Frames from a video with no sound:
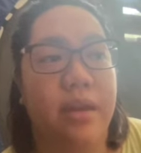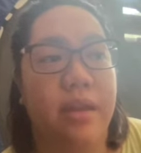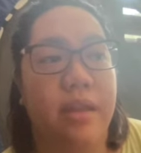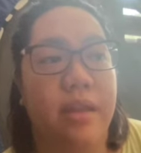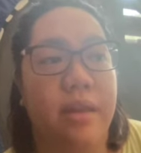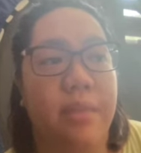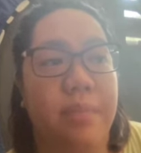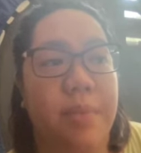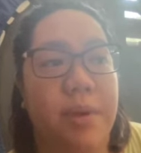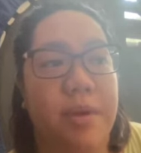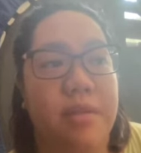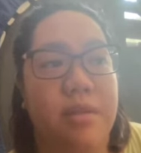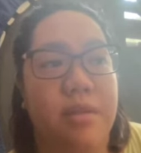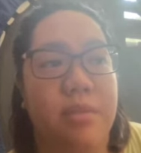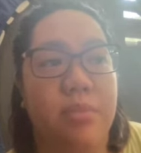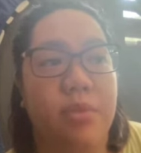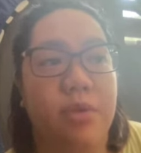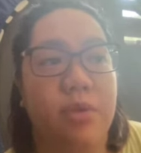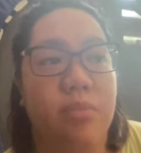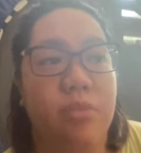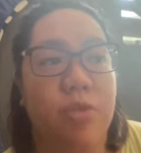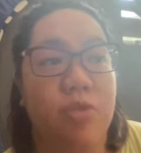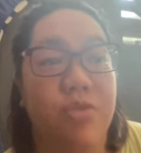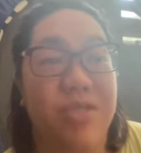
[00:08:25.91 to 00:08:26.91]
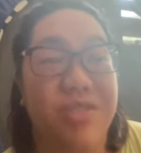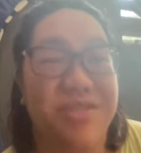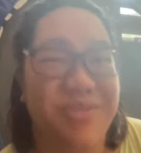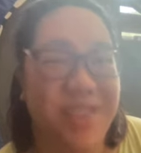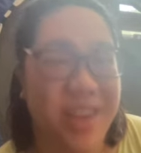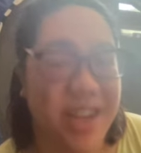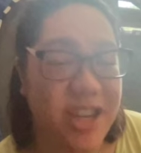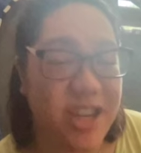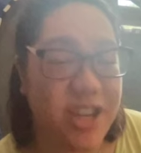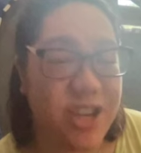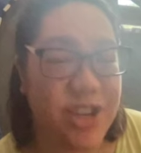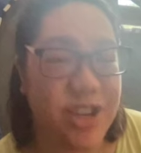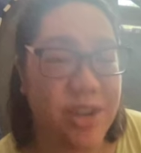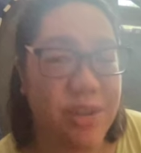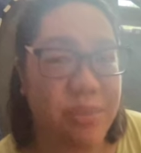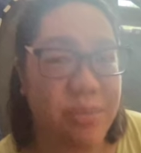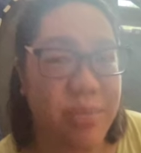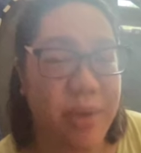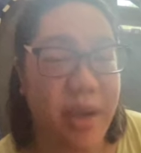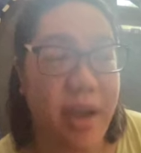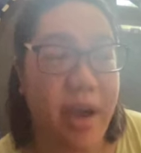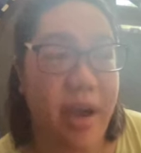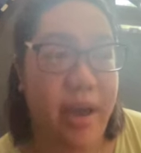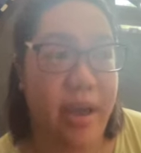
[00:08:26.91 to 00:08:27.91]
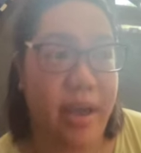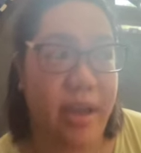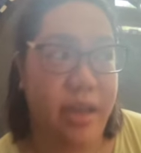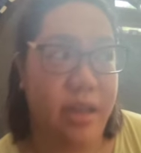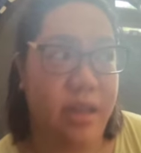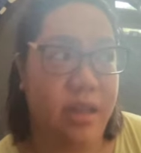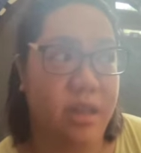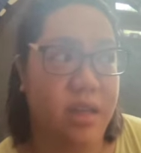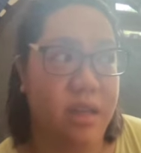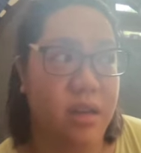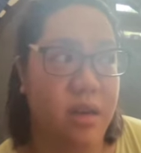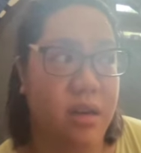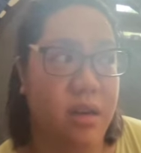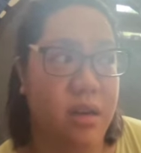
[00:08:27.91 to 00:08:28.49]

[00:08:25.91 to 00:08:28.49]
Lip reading: the possible motivation behind